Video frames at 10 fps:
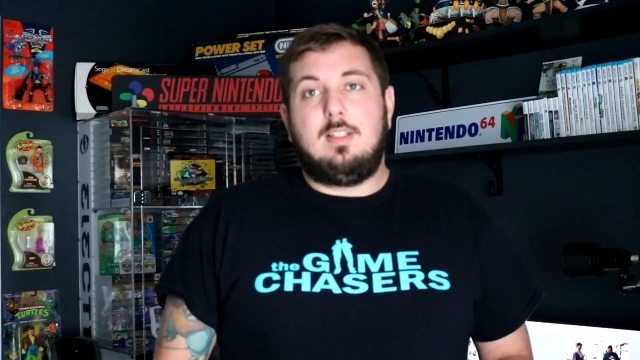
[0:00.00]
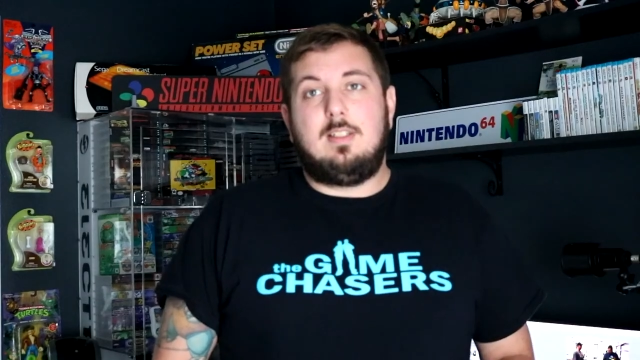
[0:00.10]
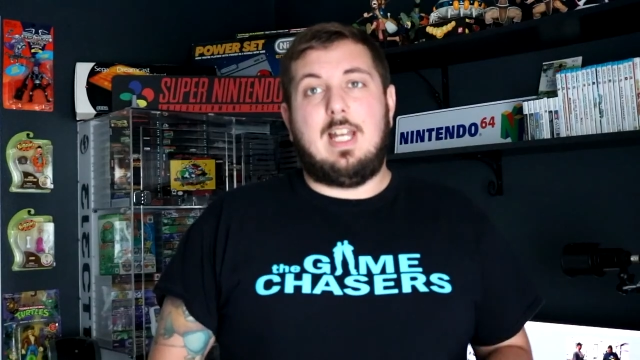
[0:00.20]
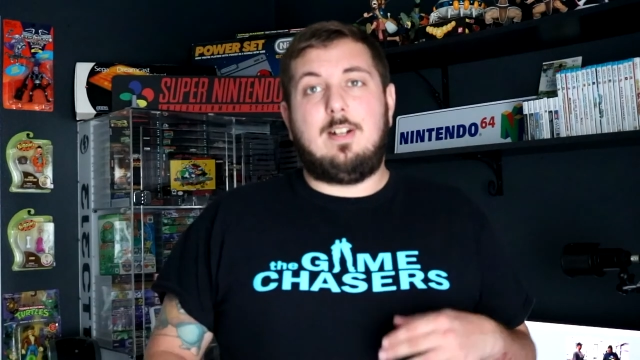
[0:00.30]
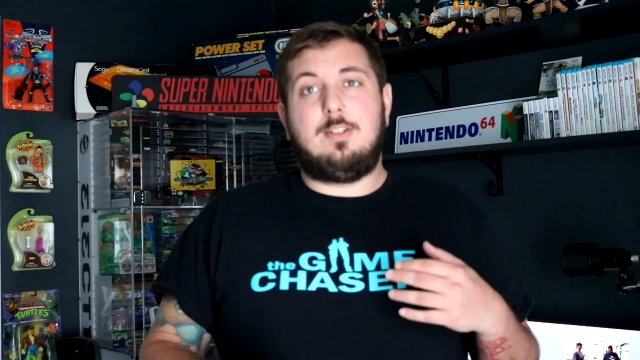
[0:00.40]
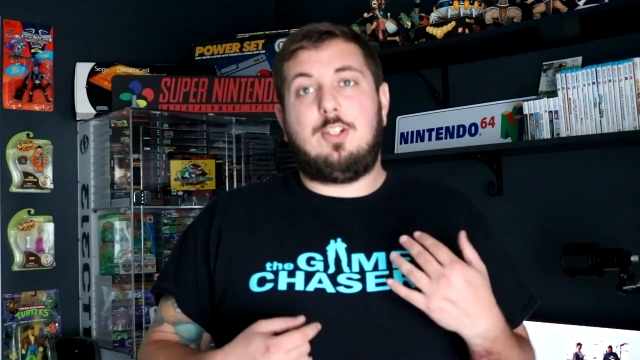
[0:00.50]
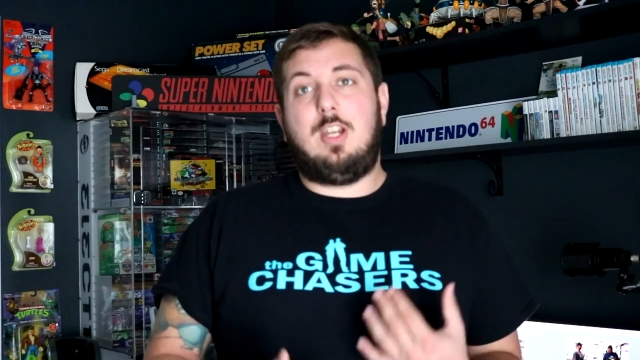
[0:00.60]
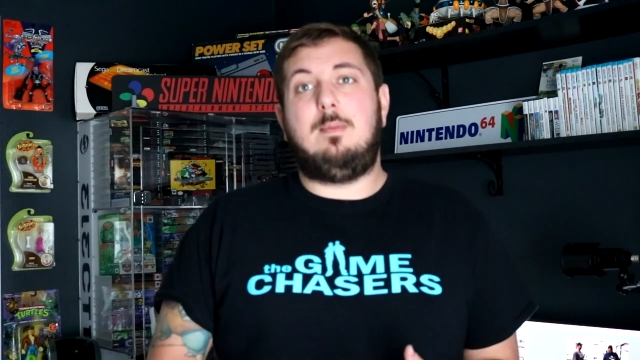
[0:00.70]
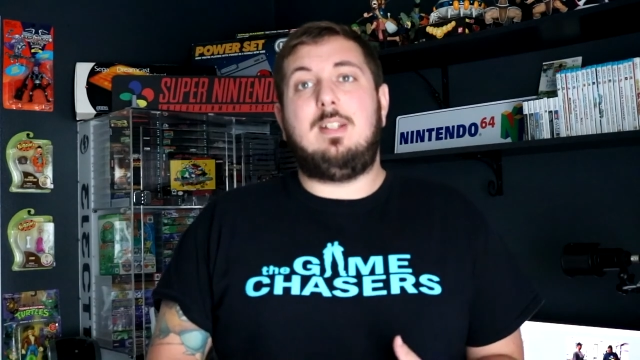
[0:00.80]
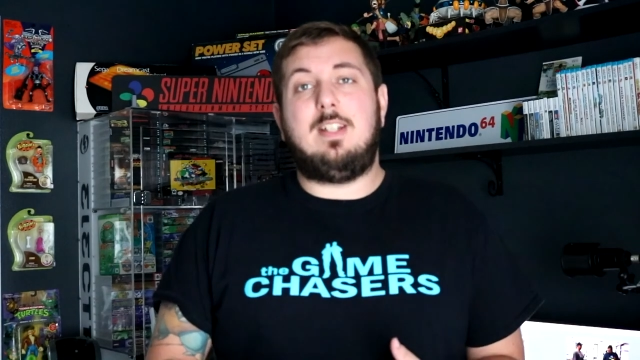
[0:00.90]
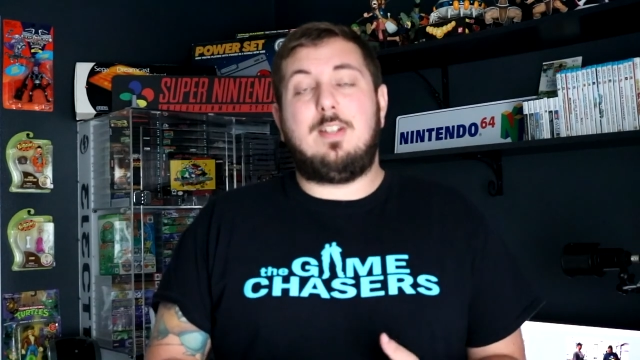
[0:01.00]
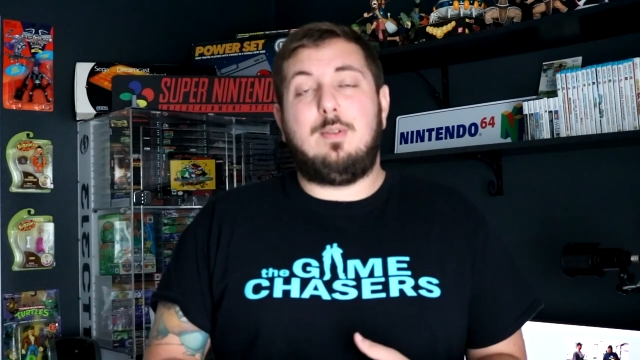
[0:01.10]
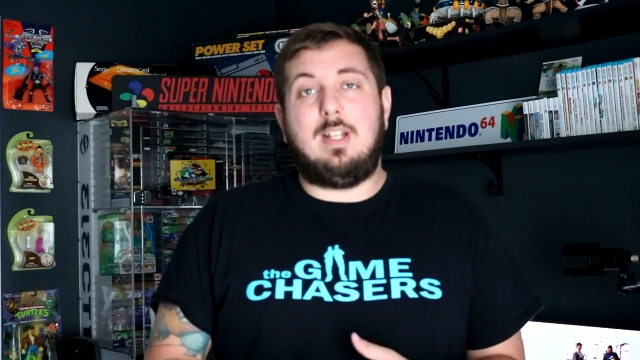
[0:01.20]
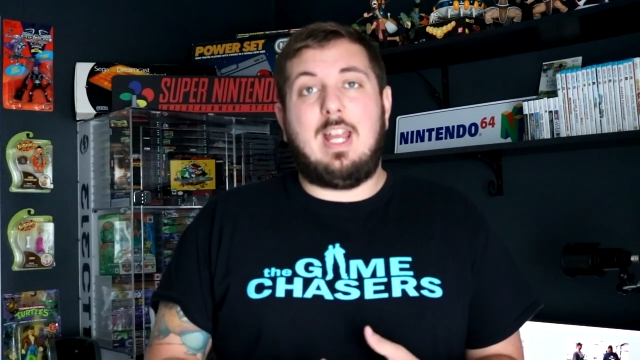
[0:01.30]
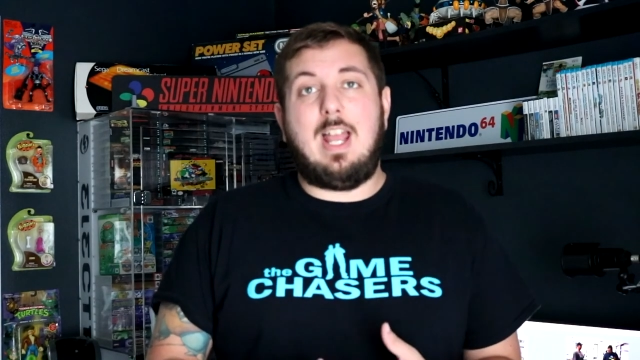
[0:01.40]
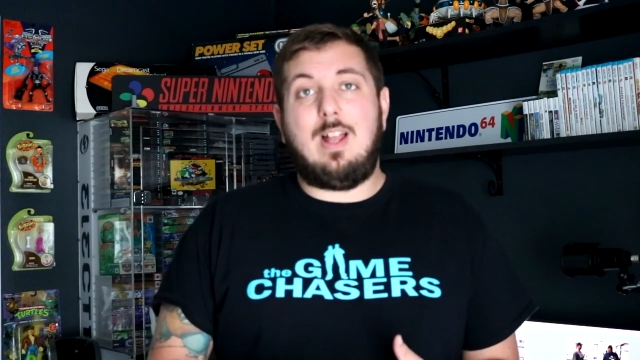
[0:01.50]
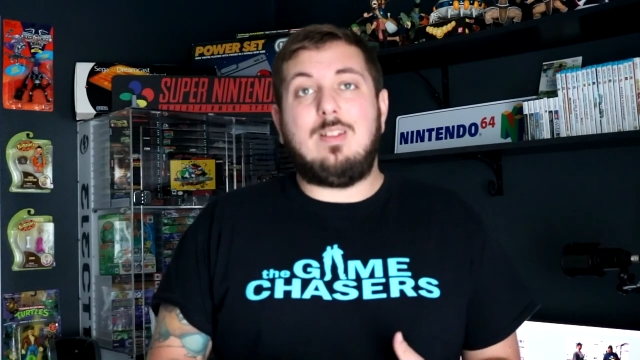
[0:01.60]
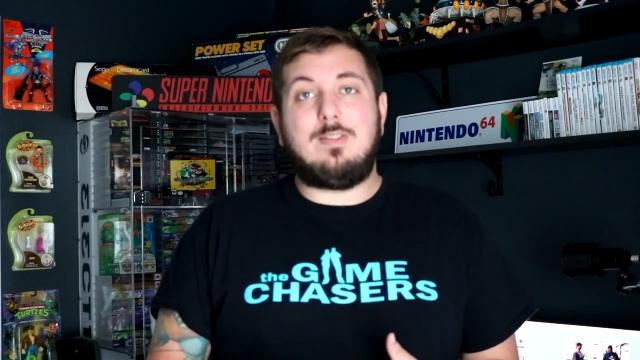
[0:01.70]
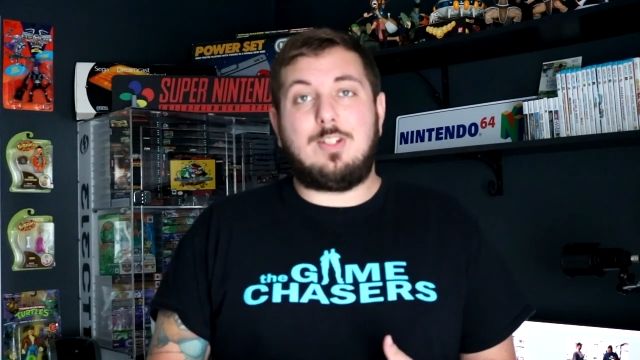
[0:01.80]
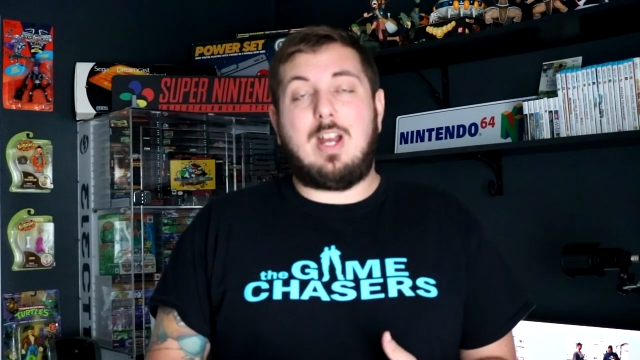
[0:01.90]
Now Jimmy is doing a hell
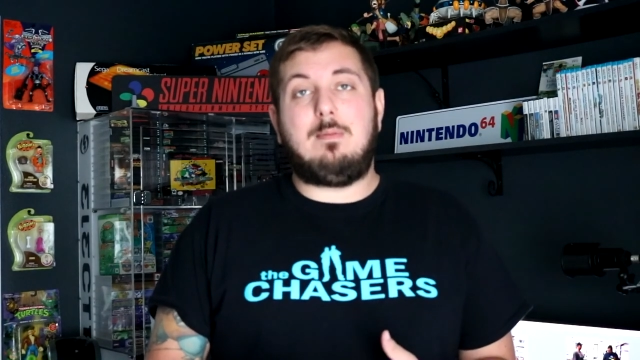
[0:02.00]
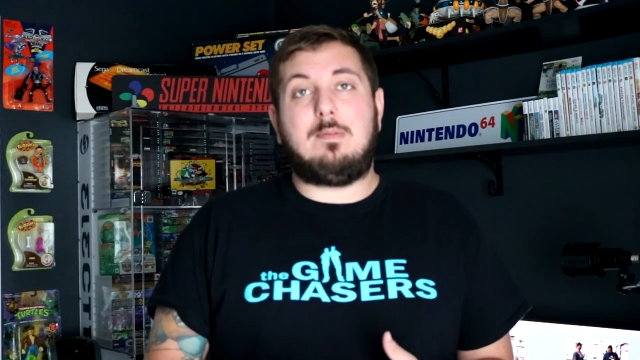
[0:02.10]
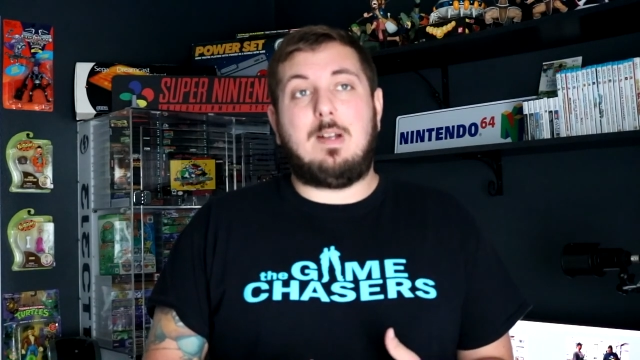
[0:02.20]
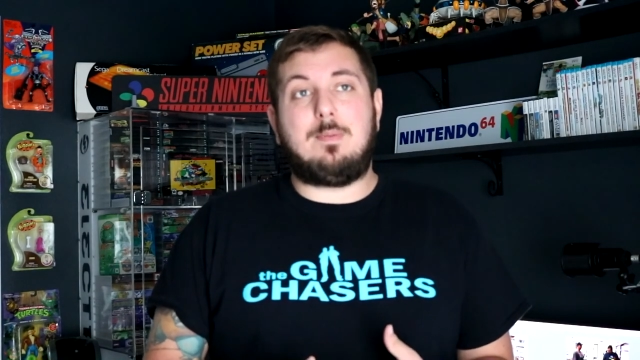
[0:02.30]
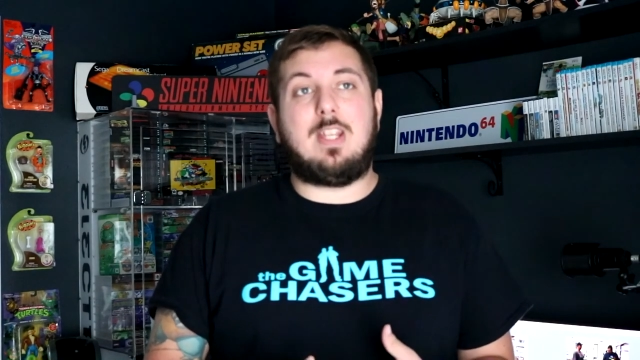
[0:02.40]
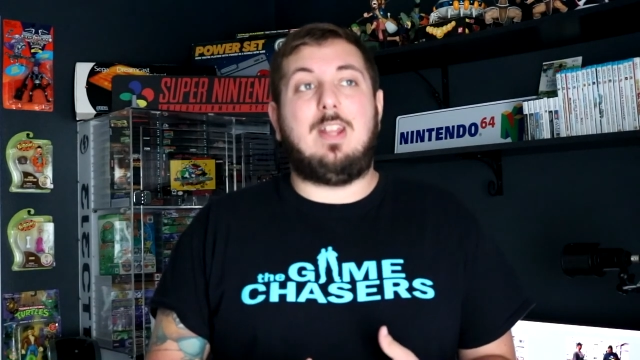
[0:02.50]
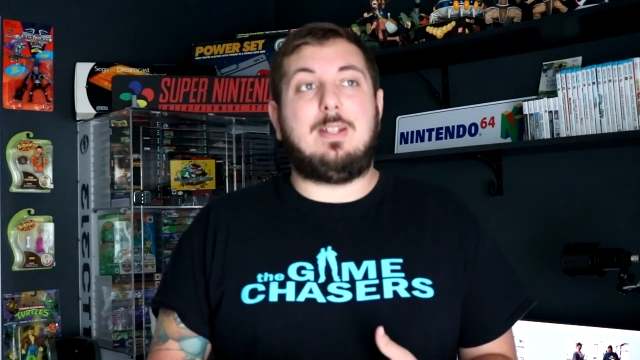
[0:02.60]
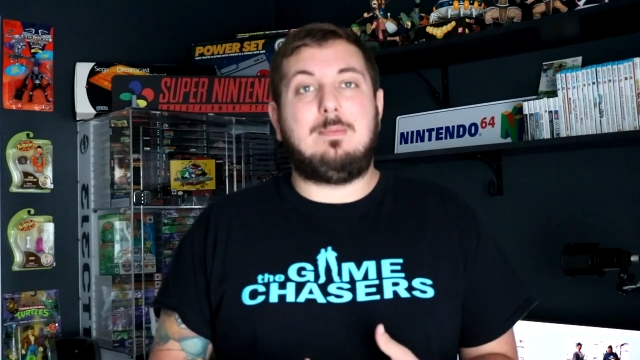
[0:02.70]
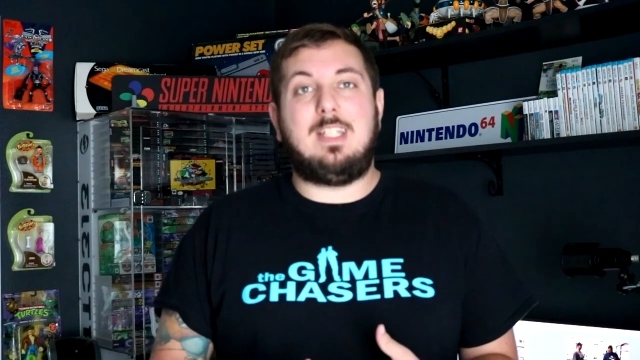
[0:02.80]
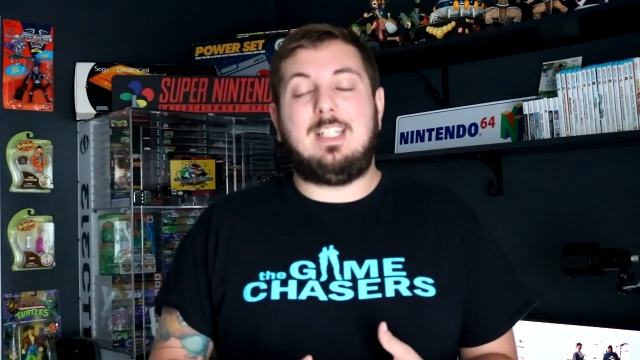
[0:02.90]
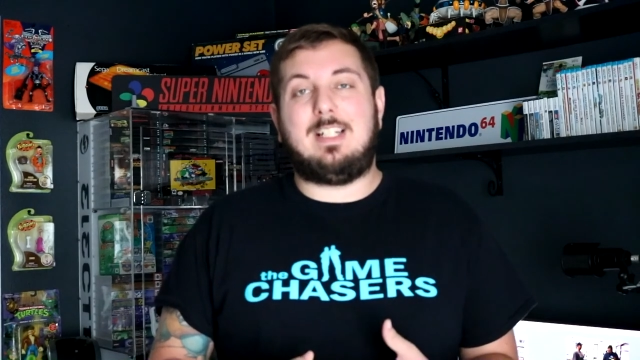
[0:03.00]
of a job of upselling me,